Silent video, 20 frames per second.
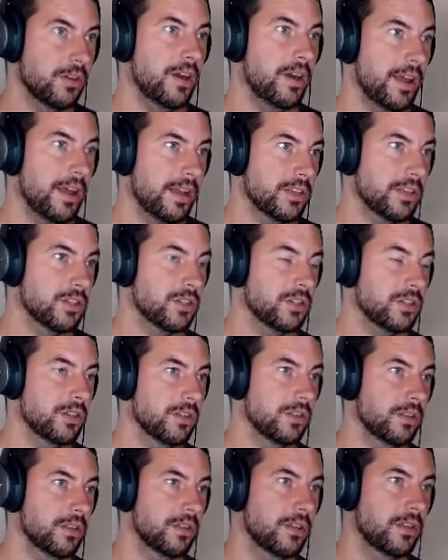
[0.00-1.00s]

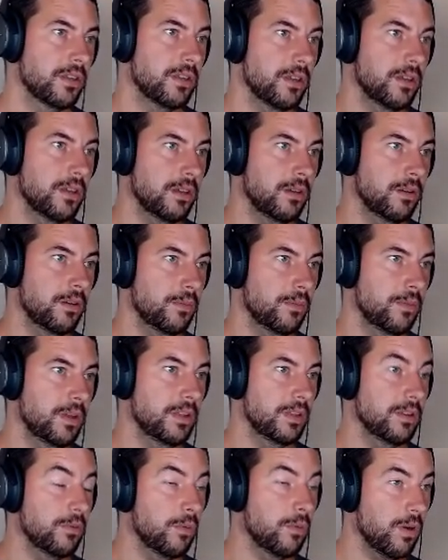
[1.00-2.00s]
action in
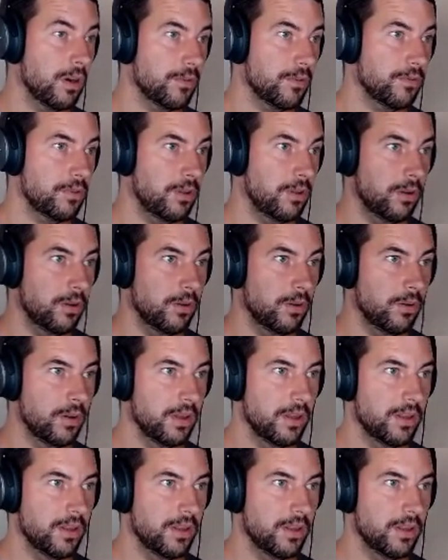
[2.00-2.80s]
the workflow,